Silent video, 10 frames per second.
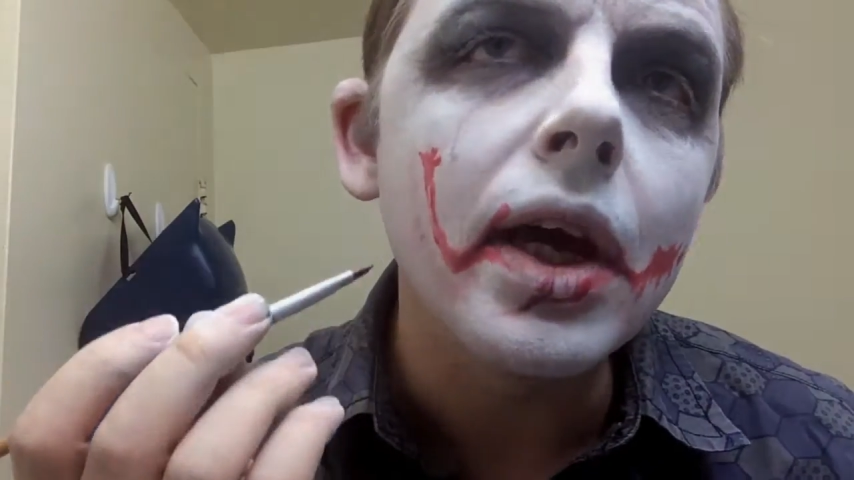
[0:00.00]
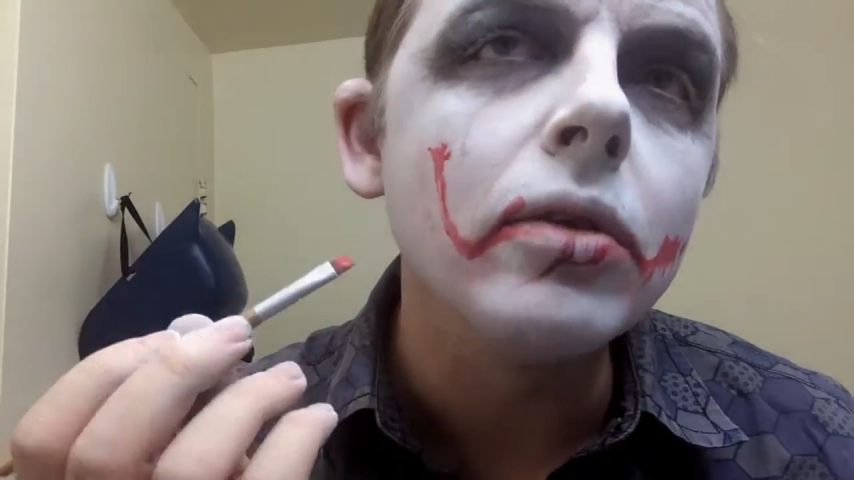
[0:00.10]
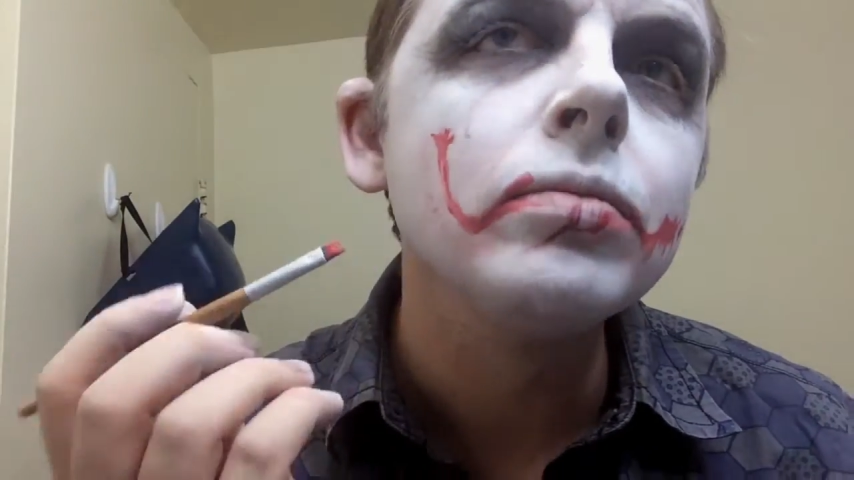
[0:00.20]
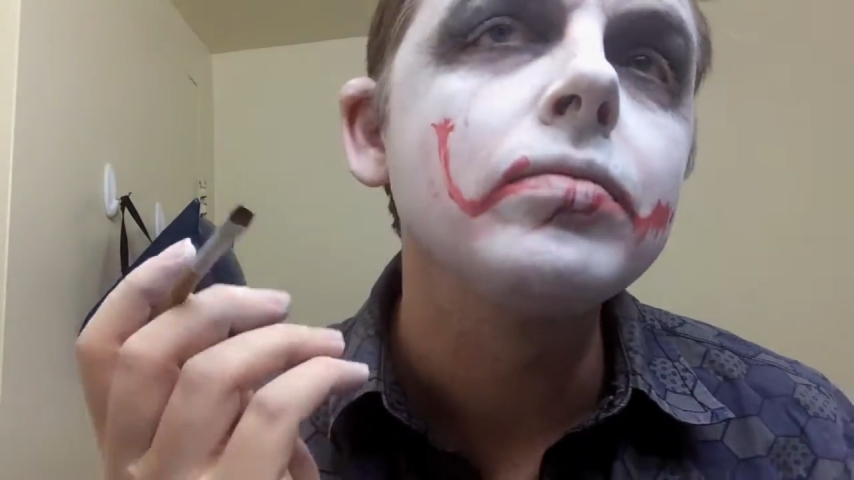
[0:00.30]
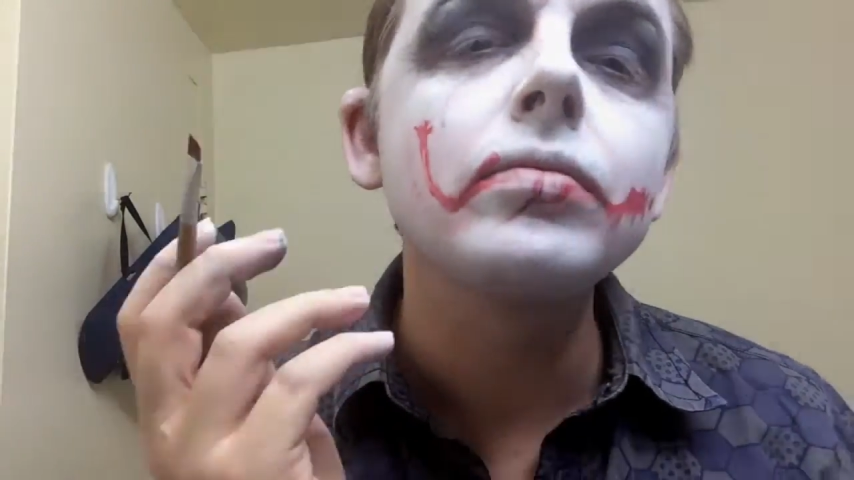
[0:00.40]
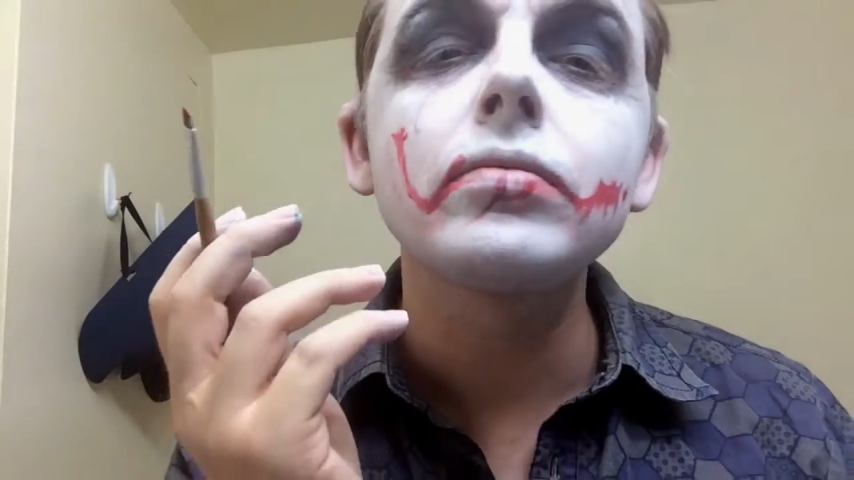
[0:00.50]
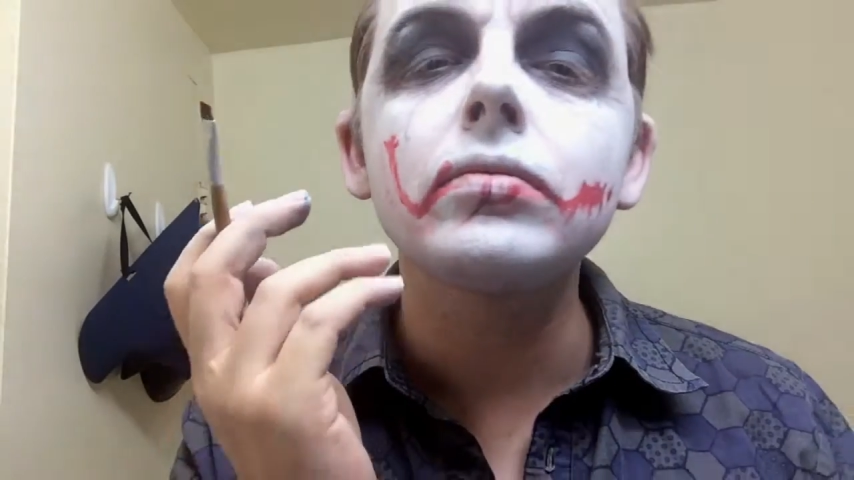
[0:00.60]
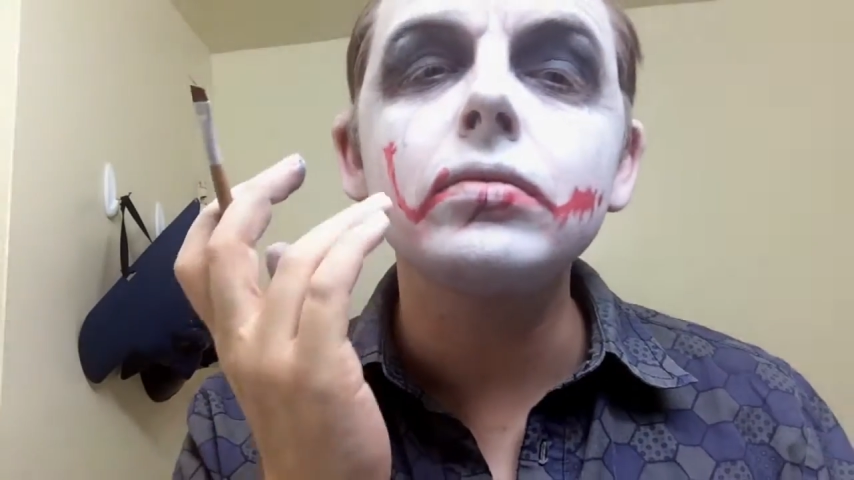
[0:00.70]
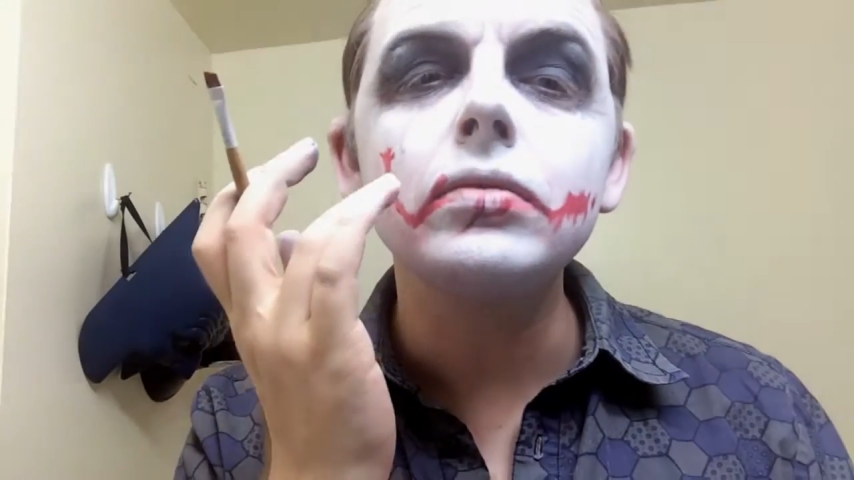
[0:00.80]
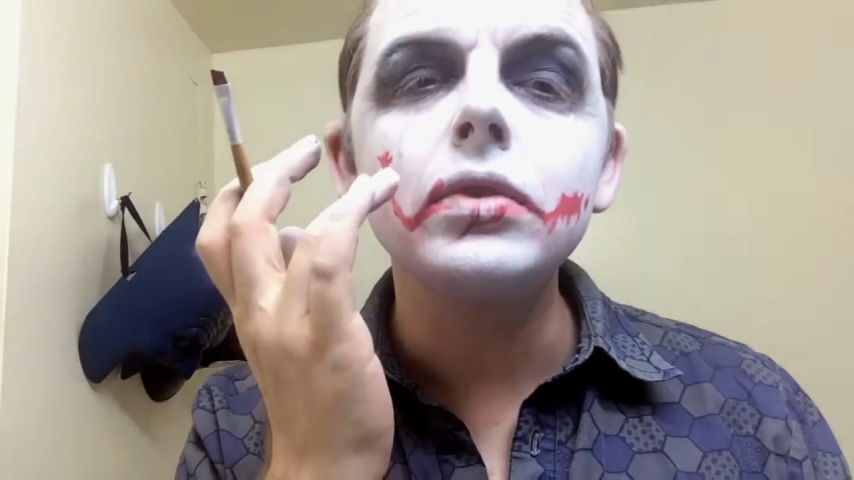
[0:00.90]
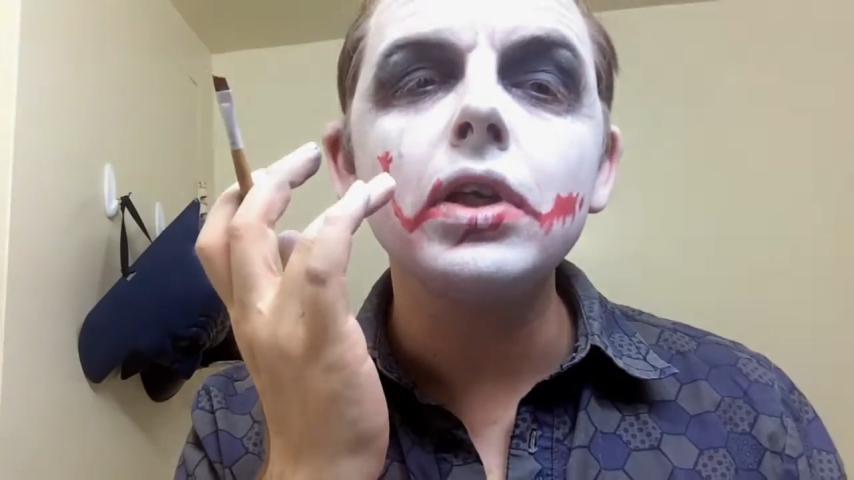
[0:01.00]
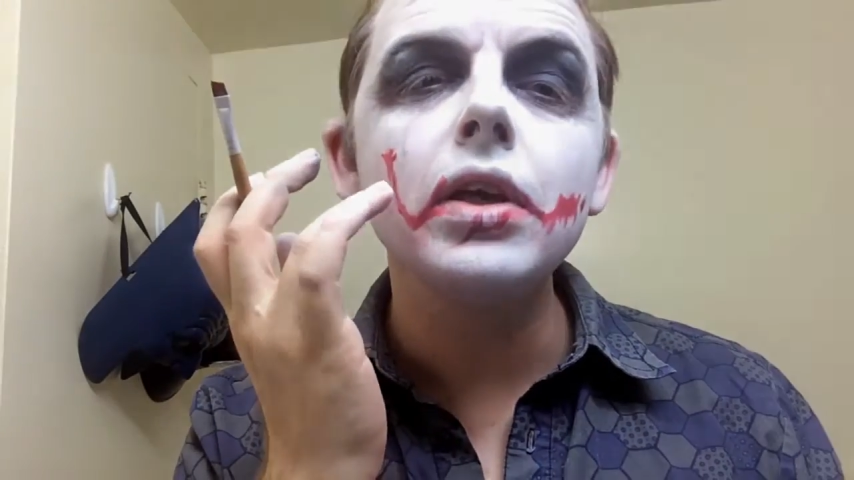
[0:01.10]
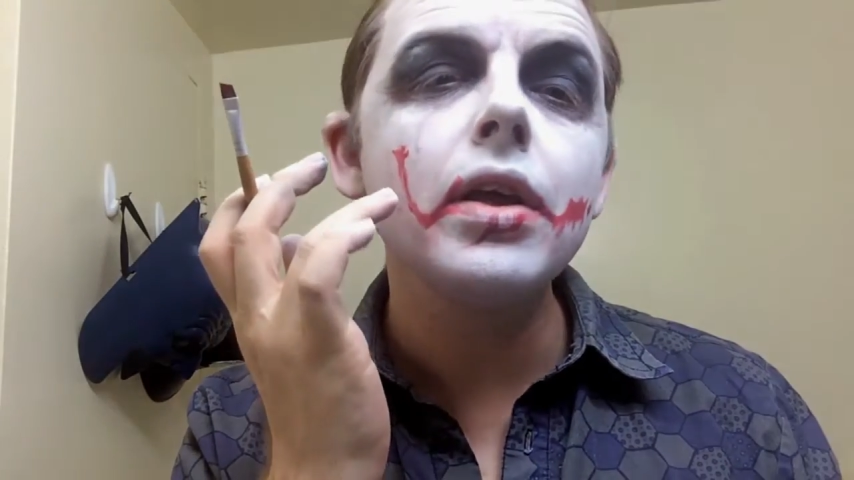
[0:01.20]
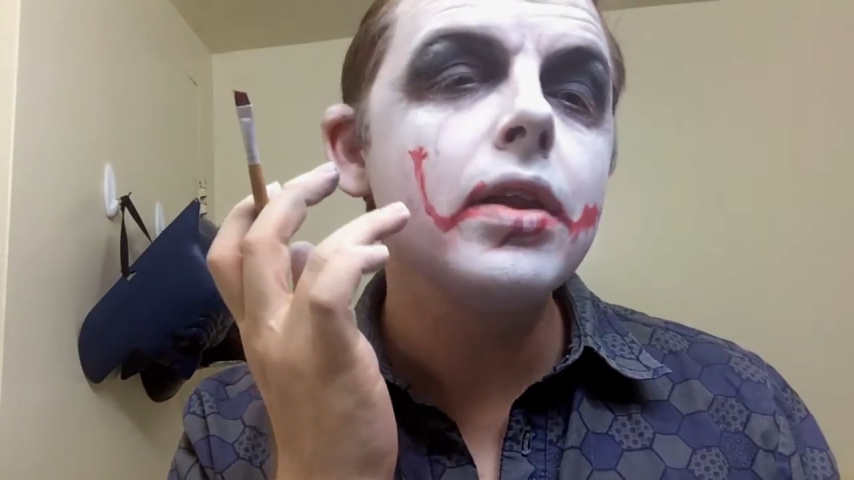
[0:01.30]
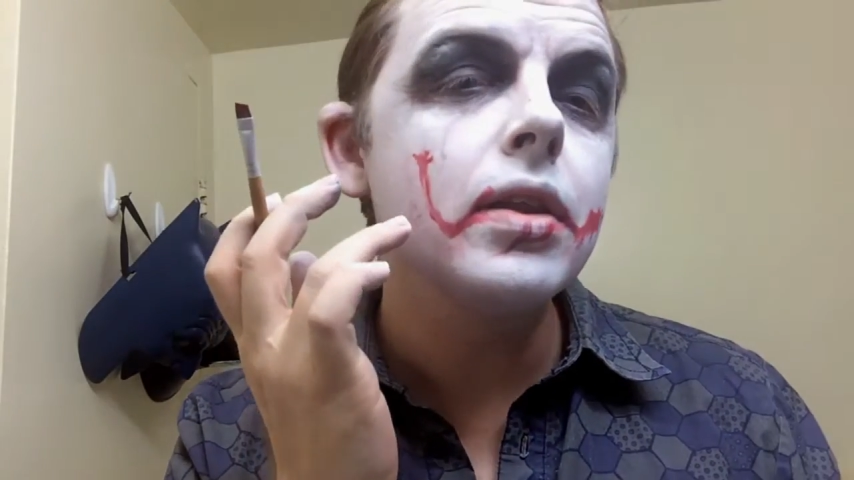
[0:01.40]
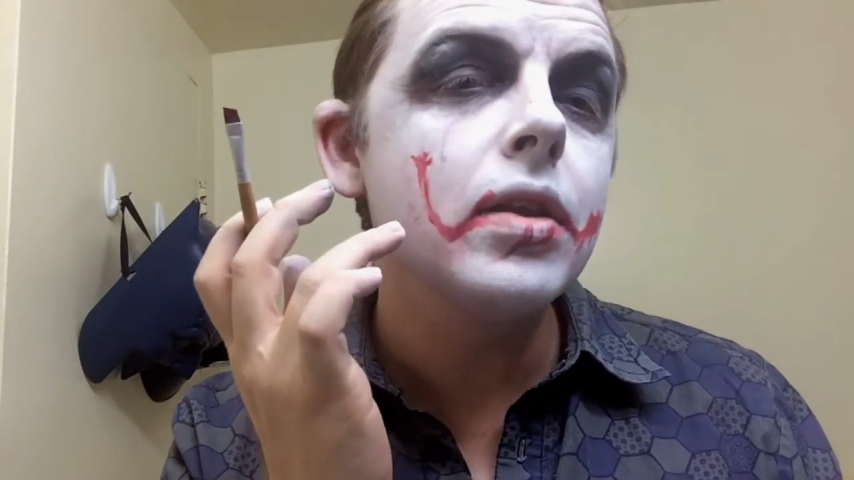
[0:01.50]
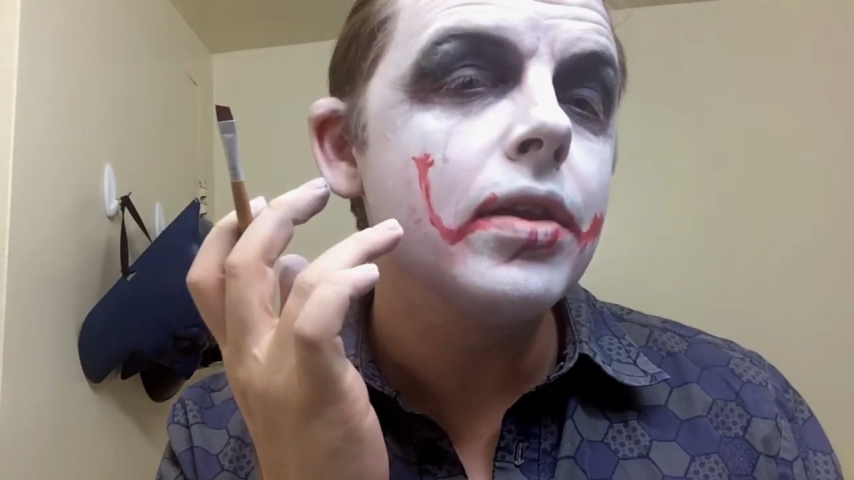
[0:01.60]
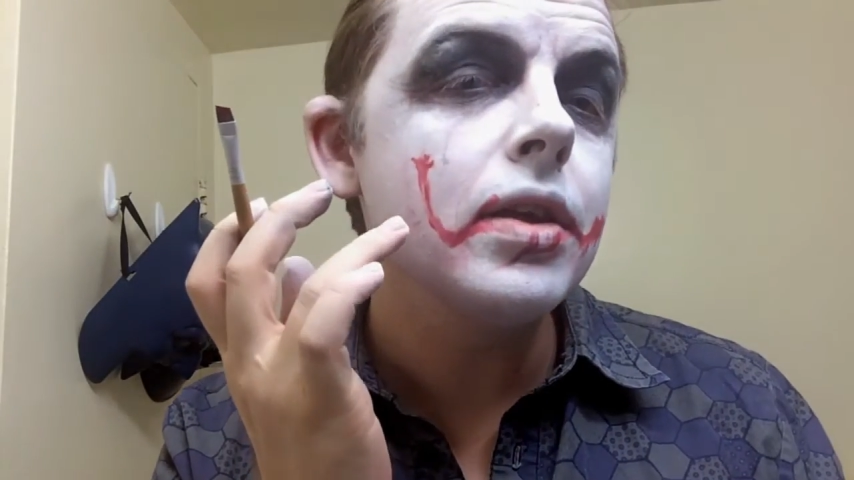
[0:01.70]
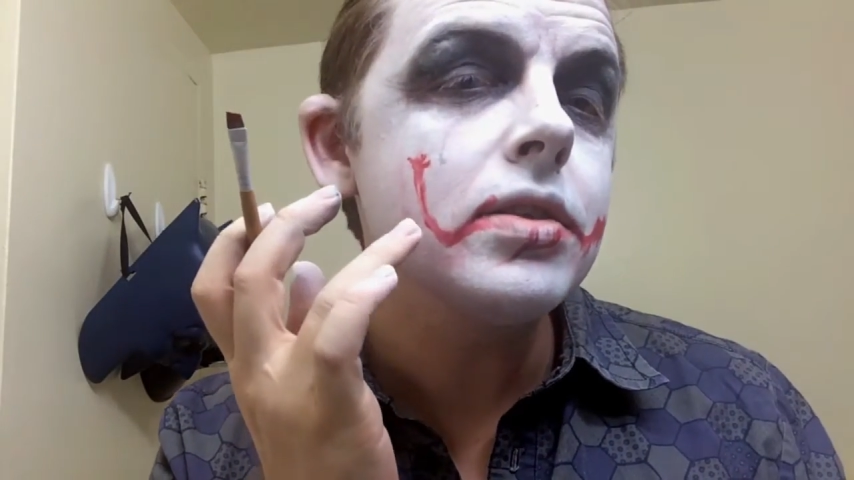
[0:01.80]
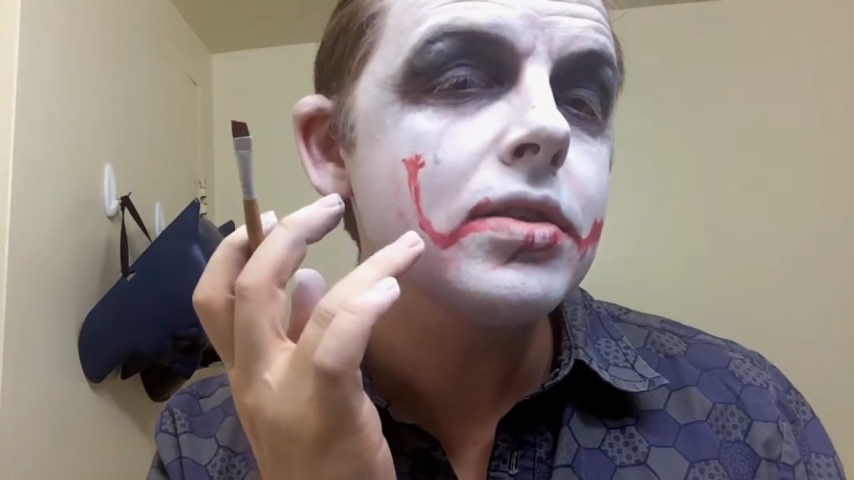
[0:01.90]
Now,
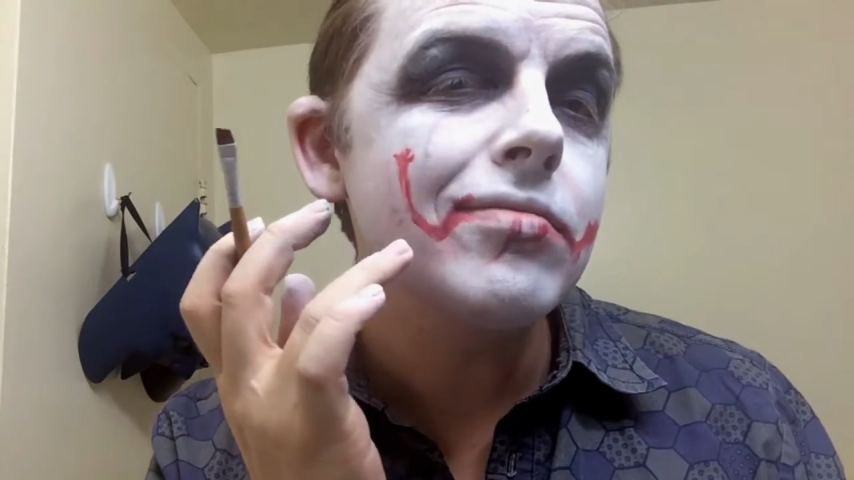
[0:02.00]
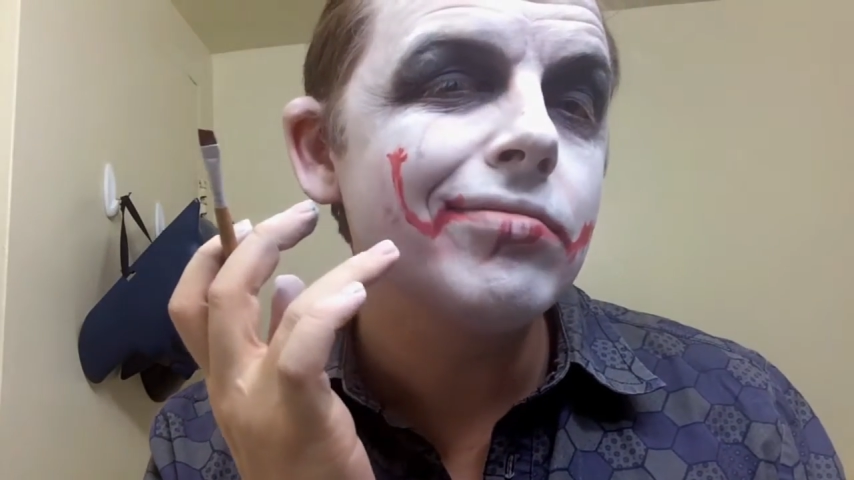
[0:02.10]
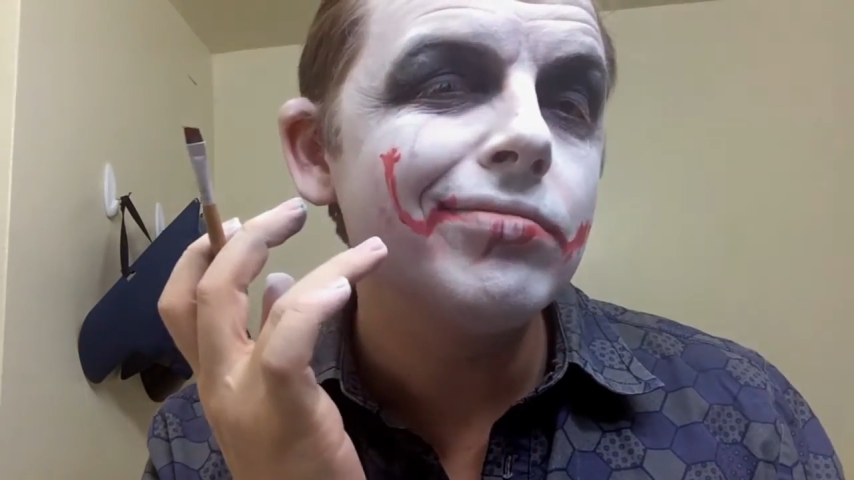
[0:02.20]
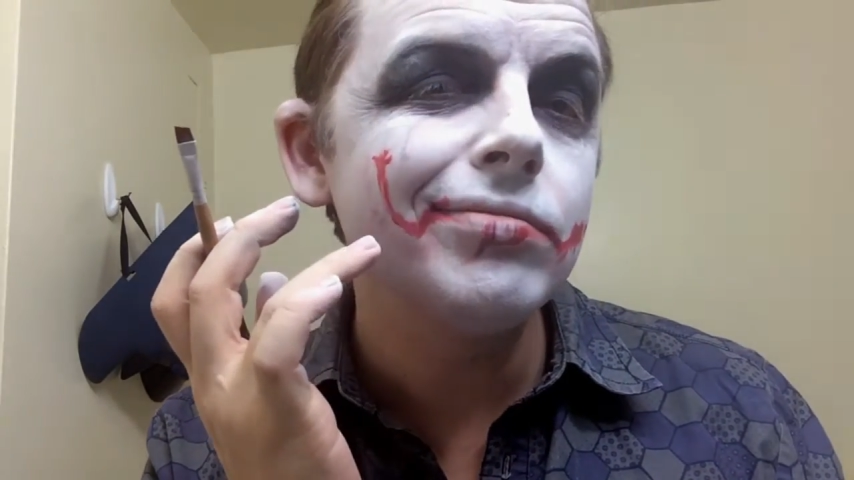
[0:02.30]
this,